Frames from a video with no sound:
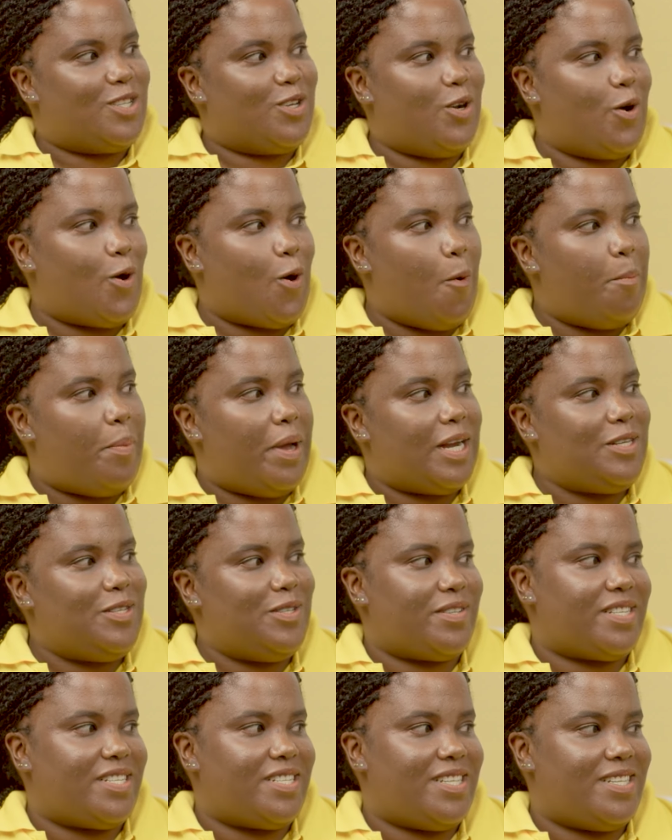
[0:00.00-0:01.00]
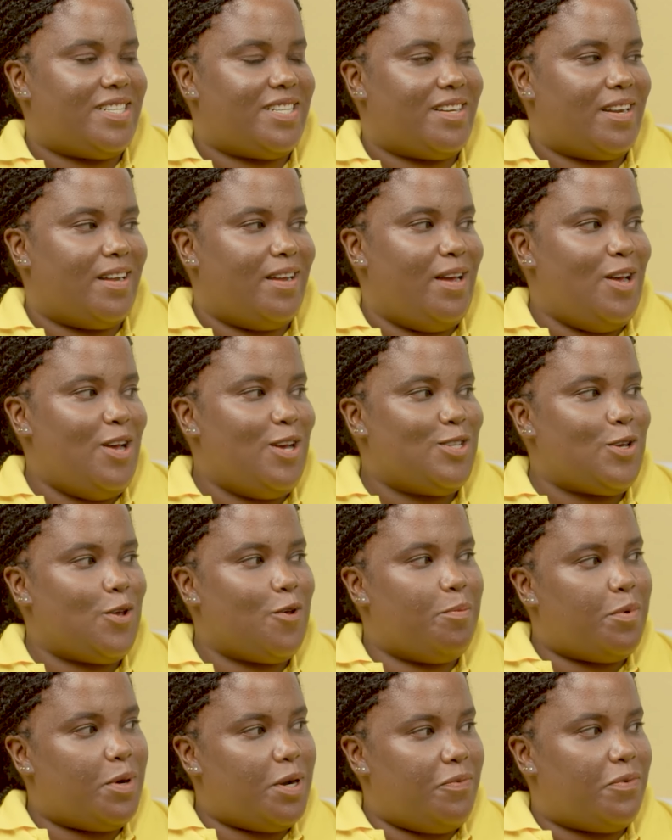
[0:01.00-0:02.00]
is going to go back to recession. So
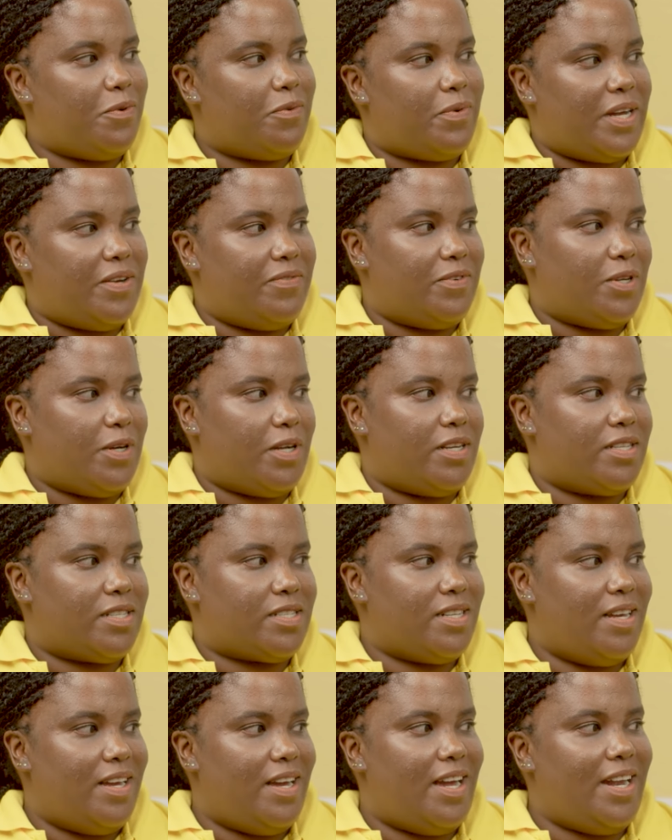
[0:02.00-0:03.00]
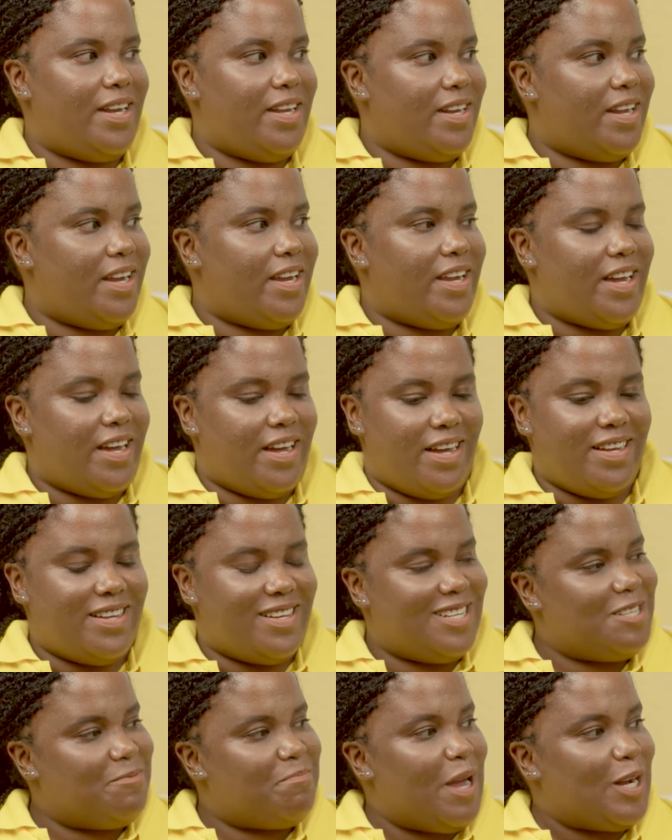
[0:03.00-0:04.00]
you bought it for $5. And in a year,
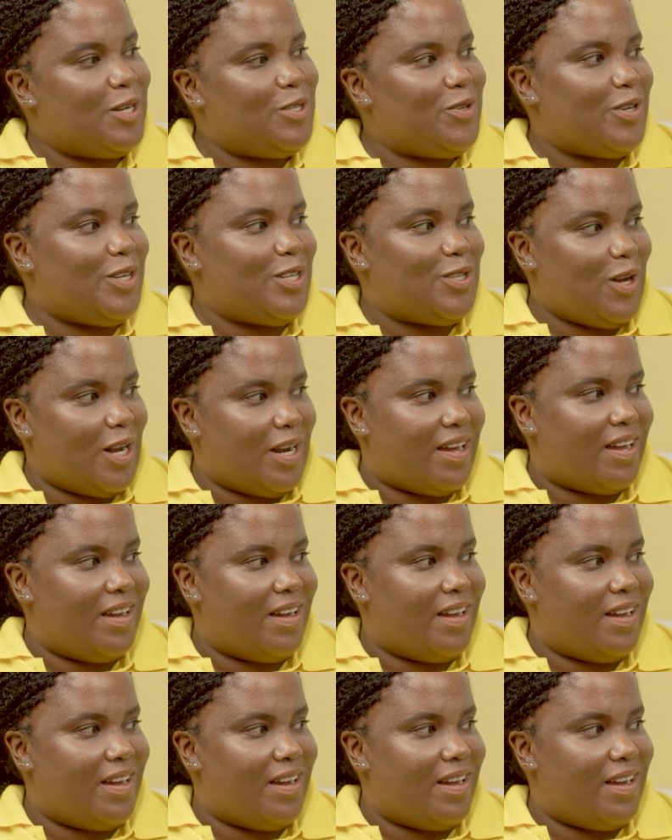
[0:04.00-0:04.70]
it's back to a dollar.